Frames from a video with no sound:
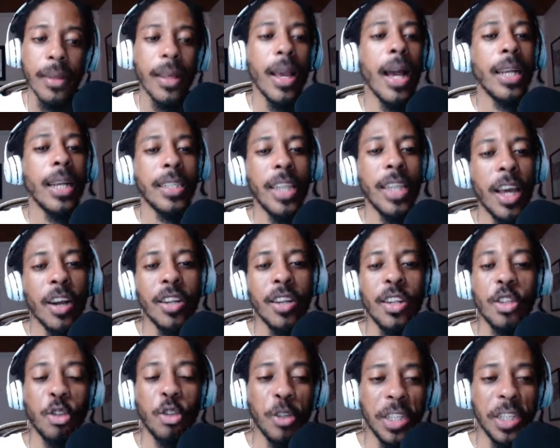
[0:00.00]
Shout out
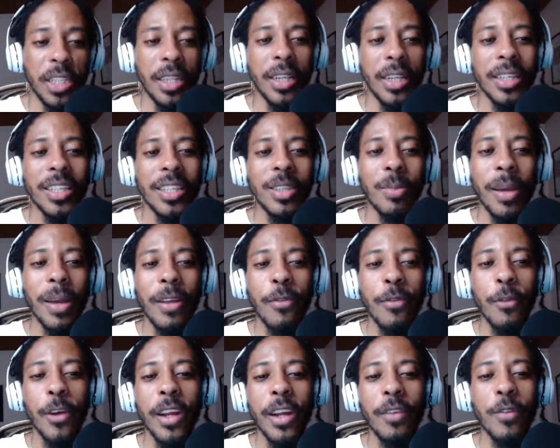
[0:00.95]
to Tracy. This is my
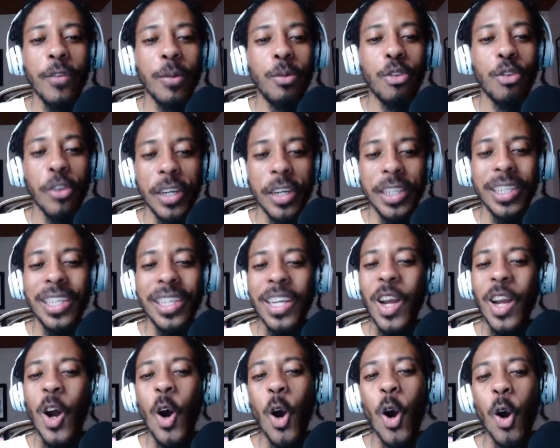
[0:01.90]
friend from Trinity. She
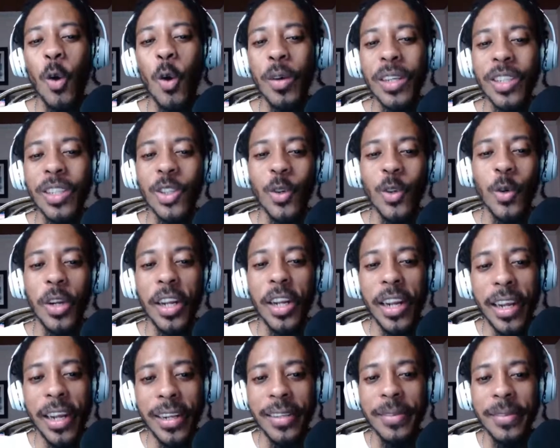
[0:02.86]
always tuning
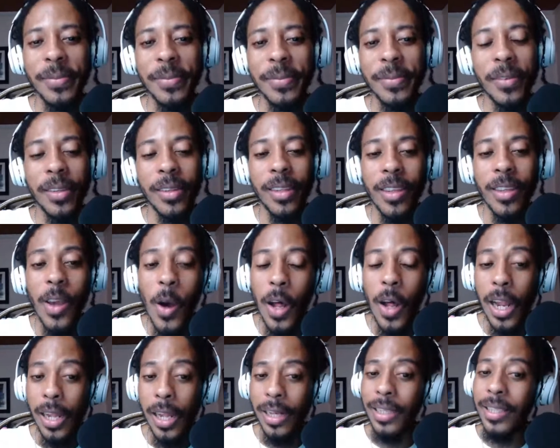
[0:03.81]
in. Y'all,
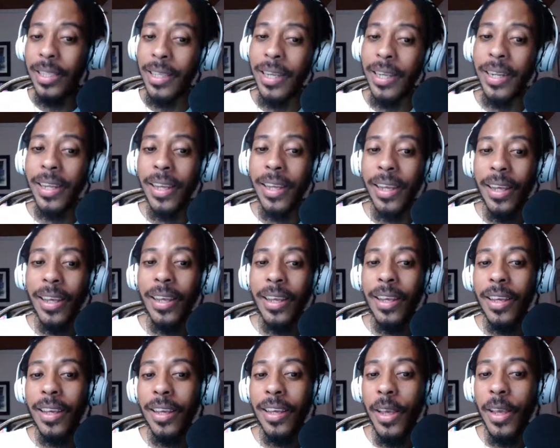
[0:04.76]
and listen,
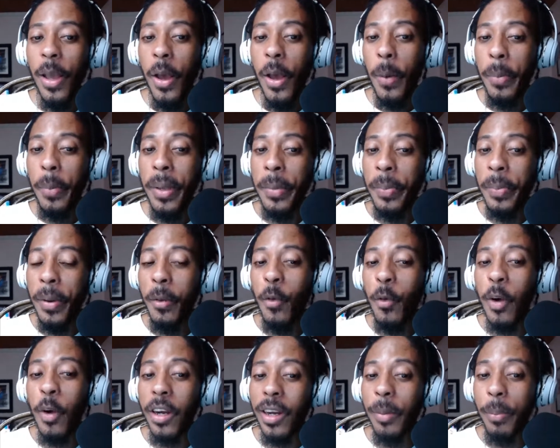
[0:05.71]
people
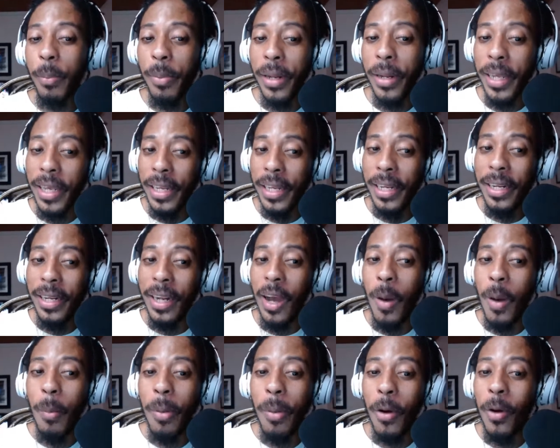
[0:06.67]
were complaining
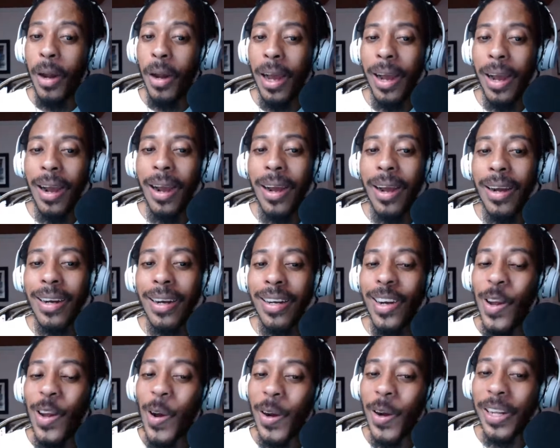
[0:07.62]
about our
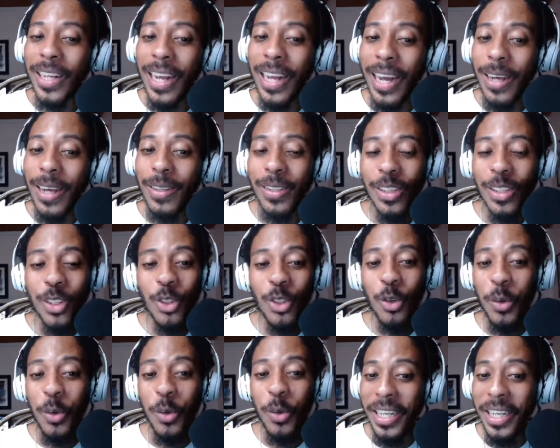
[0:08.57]
lockdowns, and
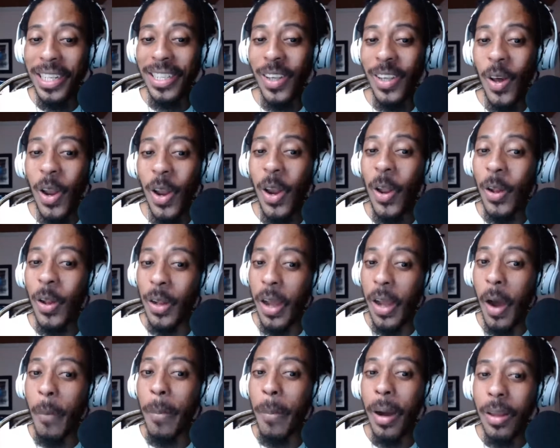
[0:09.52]
Trinity is
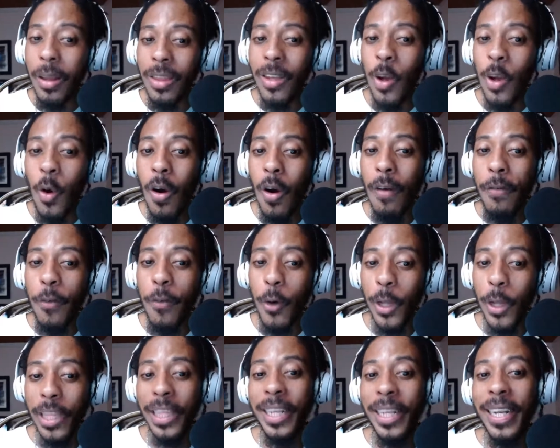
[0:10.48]
about to go on
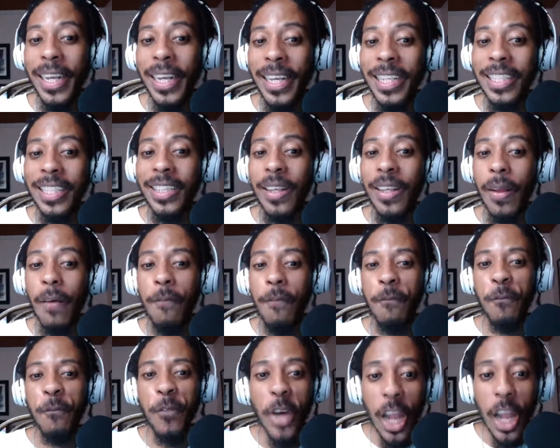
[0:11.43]
14 days
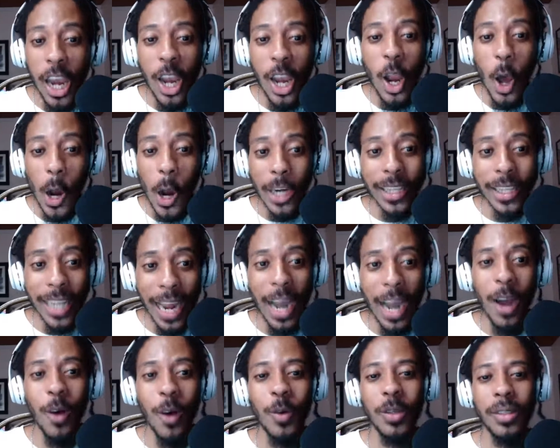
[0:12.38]
full
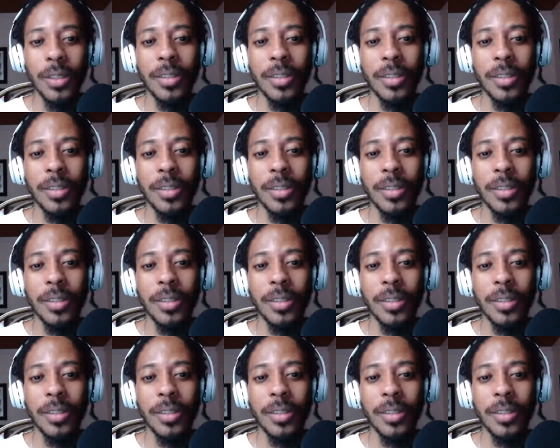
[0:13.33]
lockdown